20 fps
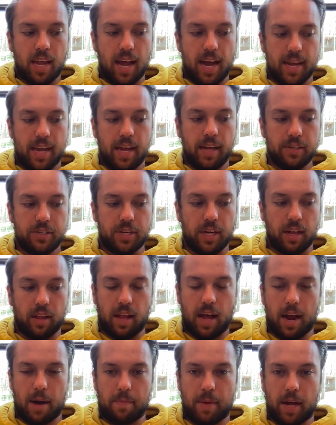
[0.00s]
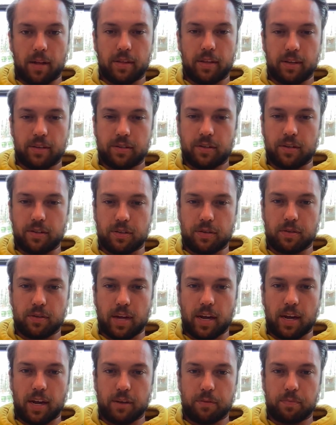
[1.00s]
i can't say a lot about this because
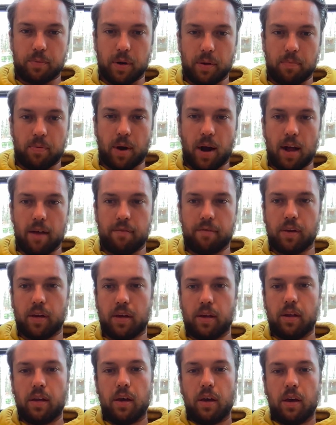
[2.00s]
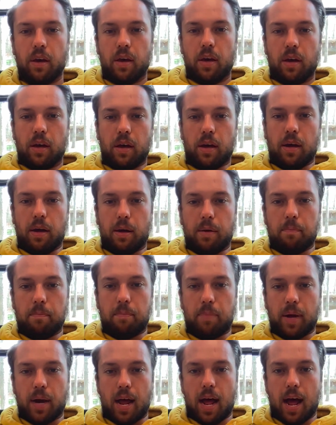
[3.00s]
i guess pretty private um,
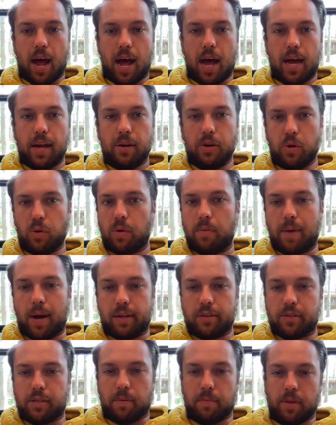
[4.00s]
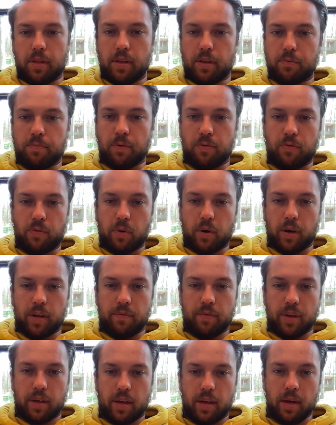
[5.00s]
but I knew about some of this before it
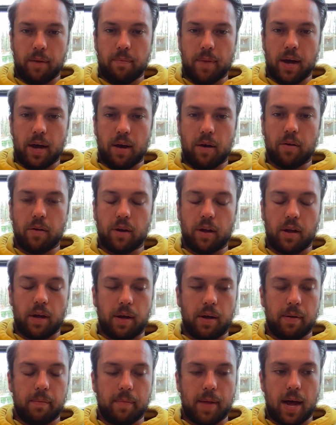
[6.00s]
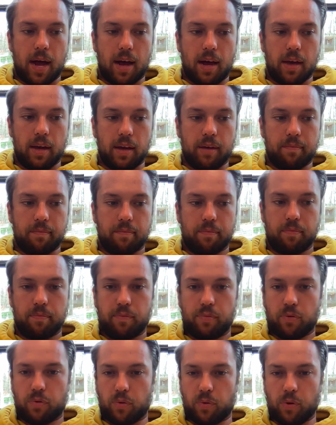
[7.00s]
even came out. Um, I,
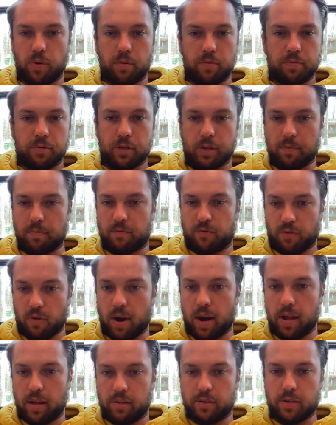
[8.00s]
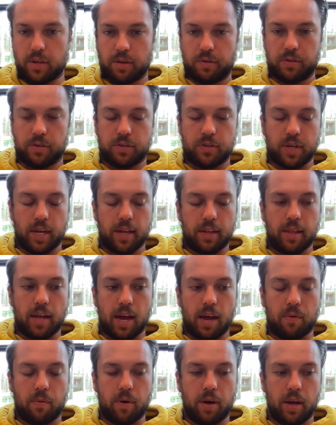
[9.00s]
through some friends, I'll just say it
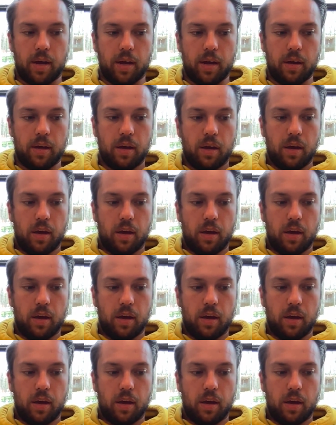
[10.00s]
that way,